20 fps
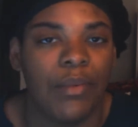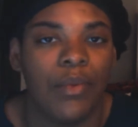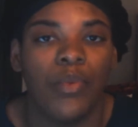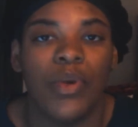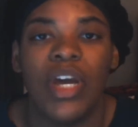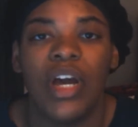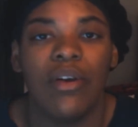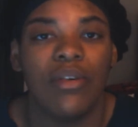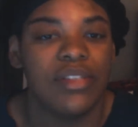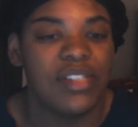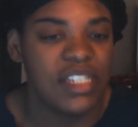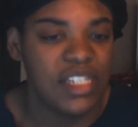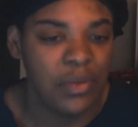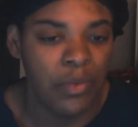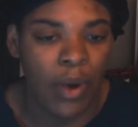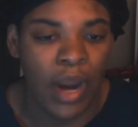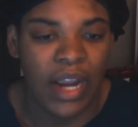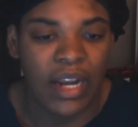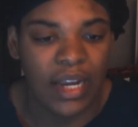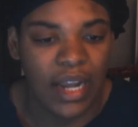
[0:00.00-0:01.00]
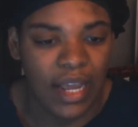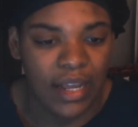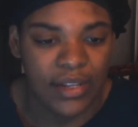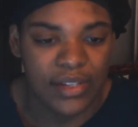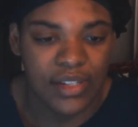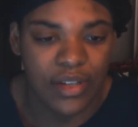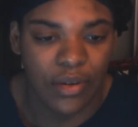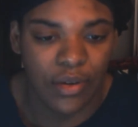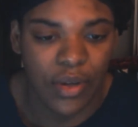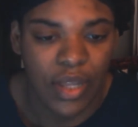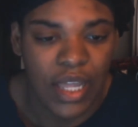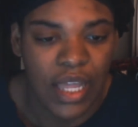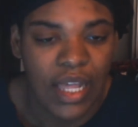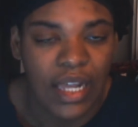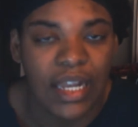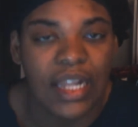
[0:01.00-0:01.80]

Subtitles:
But we're going to see right now. So